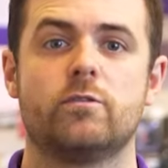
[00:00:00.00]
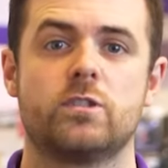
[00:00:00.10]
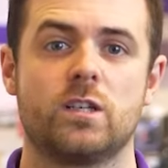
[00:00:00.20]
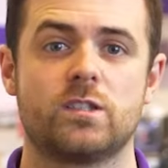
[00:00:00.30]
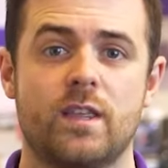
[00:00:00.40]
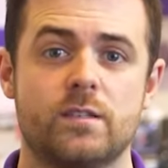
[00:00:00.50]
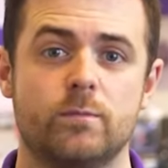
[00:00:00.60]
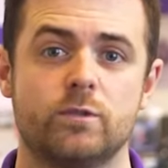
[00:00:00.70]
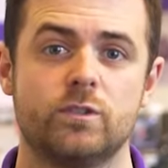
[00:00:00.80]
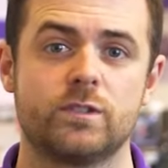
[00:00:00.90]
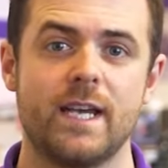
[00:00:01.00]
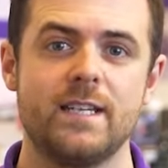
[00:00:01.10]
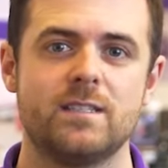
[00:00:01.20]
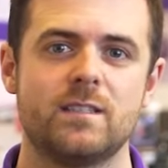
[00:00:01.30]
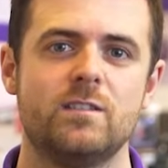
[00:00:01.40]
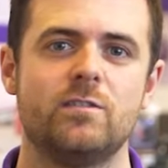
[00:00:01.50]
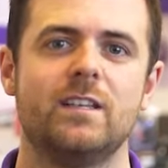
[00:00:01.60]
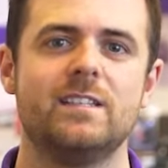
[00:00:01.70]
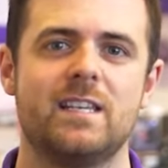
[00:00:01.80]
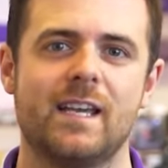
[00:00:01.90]
or adjust things more to your taste, you
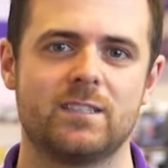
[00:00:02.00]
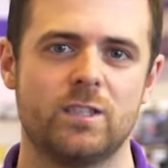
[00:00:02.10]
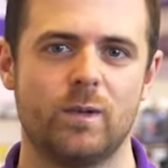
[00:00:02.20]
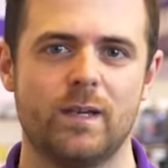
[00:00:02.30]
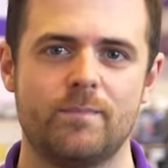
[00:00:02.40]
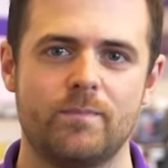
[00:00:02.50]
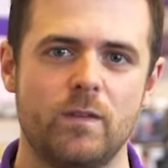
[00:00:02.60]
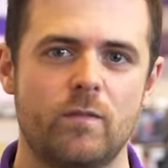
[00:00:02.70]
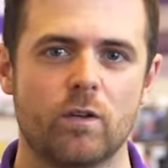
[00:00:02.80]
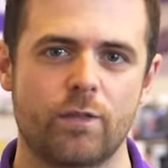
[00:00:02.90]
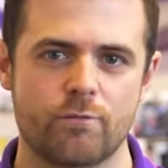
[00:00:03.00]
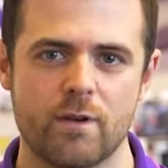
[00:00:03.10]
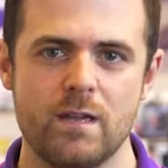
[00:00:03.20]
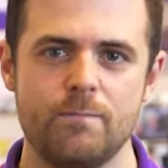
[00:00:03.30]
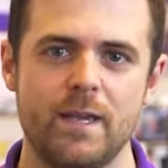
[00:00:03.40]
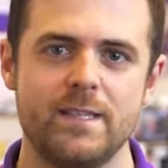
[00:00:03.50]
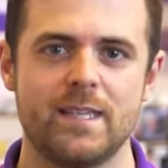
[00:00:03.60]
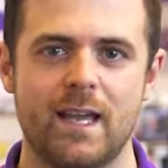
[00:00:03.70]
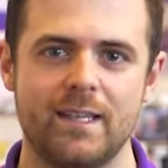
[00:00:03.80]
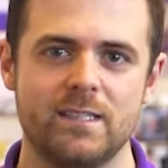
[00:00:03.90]
can easily add to it. You've got three
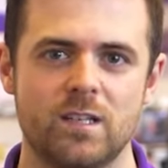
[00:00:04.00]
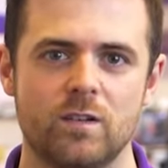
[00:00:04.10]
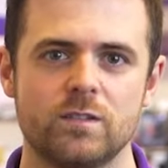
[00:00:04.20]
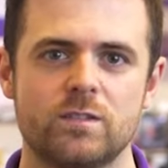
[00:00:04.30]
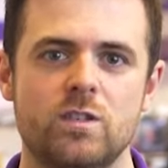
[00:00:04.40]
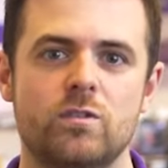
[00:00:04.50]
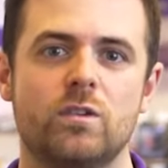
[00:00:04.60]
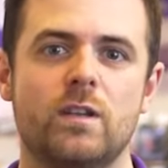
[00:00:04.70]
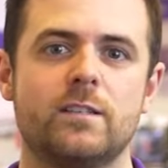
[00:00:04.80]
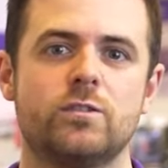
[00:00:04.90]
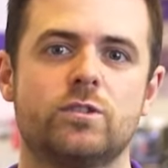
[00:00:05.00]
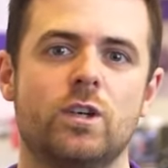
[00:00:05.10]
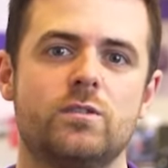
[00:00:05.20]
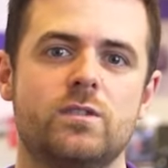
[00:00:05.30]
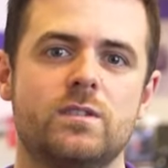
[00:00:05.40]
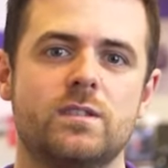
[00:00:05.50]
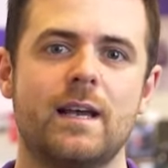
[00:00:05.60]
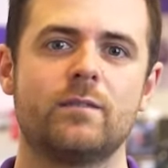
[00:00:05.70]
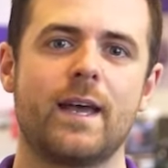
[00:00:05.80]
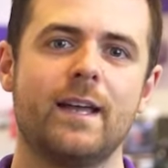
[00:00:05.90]
PCIe slots, so you can add your chosen
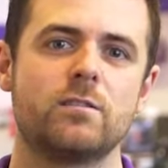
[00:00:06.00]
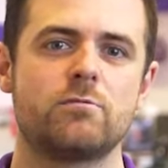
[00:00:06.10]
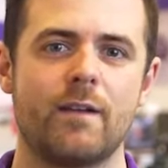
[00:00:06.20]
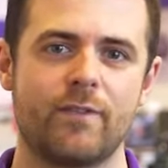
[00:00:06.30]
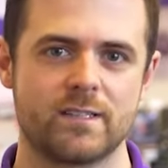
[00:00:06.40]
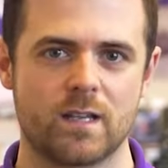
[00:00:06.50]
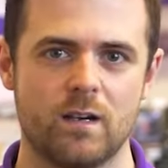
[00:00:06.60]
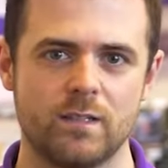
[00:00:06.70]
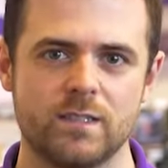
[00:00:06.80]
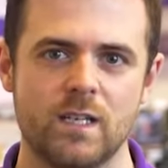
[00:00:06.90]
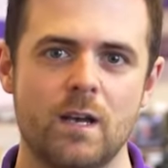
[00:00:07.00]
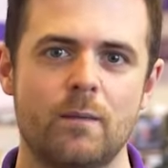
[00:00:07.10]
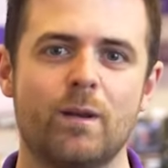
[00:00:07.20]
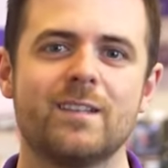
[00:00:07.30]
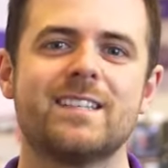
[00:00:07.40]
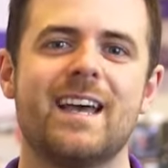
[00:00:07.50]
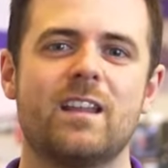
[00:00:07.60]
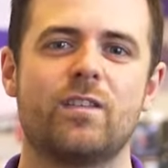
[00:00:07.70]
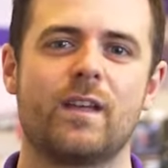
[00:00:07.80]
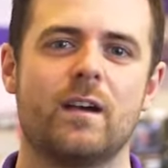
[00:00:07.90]
sound and graphics cards, plus anything